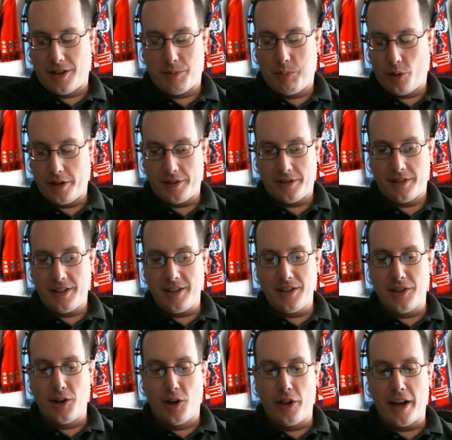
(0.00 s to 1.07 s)
Boy.
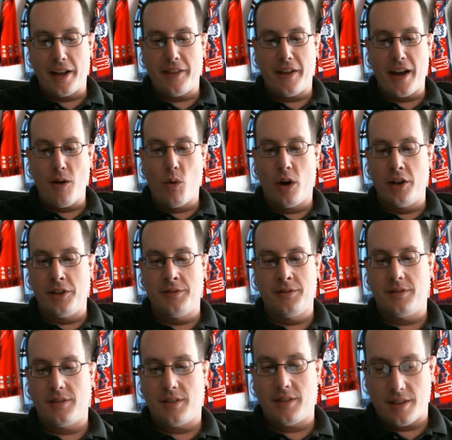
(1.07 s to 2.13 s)
You know, that
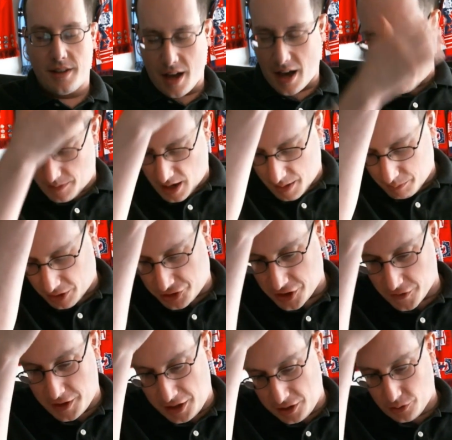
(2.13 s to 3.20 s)
one, I'm not much
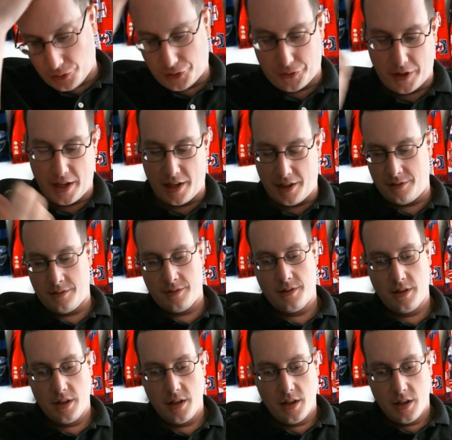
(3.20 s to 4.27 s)
of an Eagles fan,
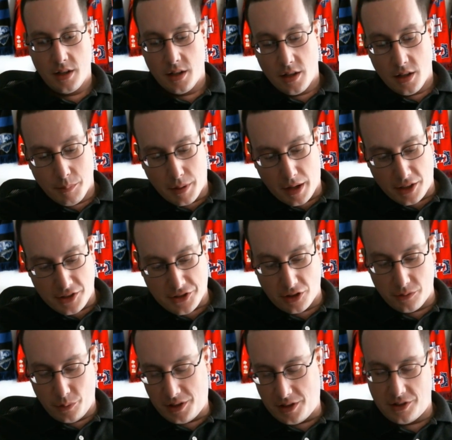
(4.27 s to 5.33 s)
but I
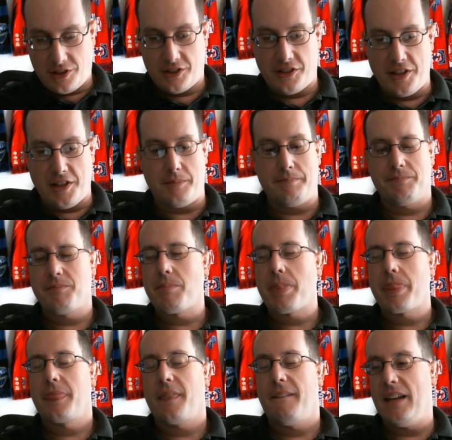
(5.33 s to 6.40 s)
certainly can see it.
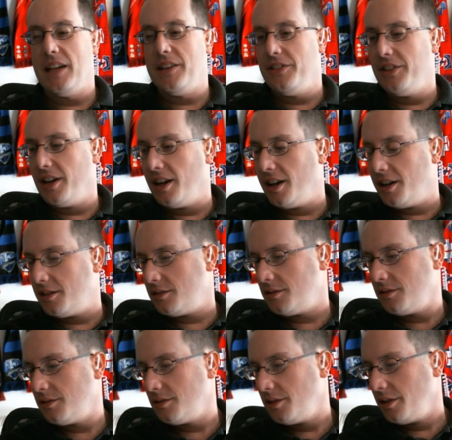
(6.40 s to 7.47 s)
And
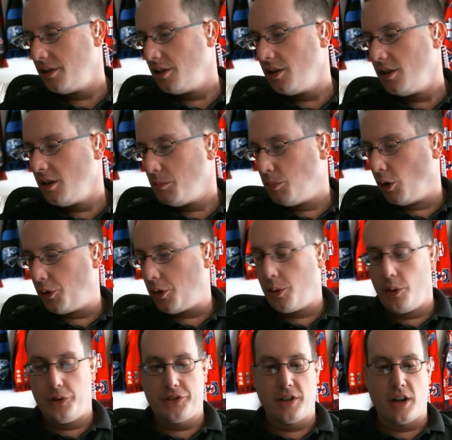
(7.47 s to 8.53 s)
both of
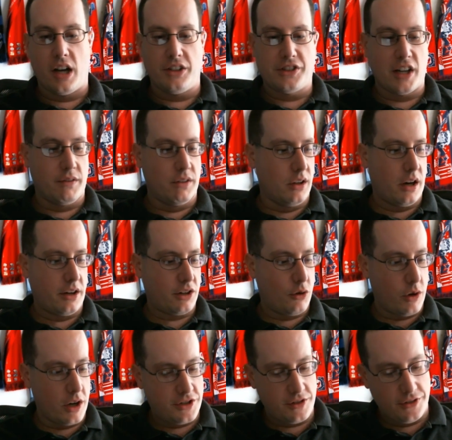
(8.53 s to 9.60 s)
those guys have a lot of
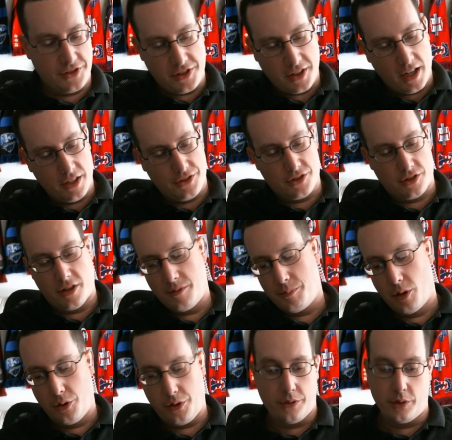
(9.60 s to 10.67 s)
questions to answer, and
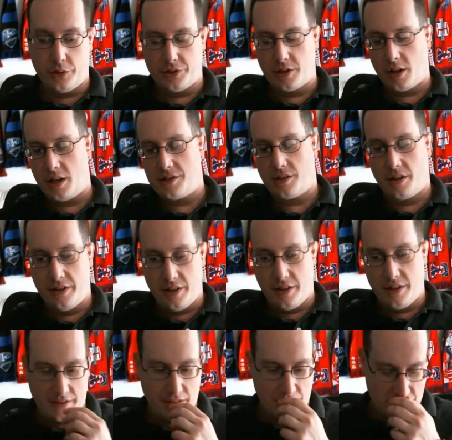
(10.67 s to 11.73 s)
both of those guys are
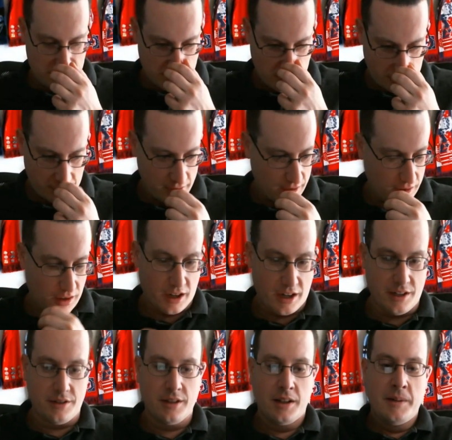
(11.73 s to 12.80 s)
not necessarily
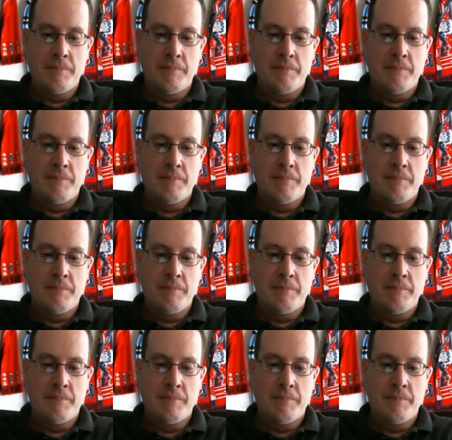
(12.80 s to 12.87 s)
inclined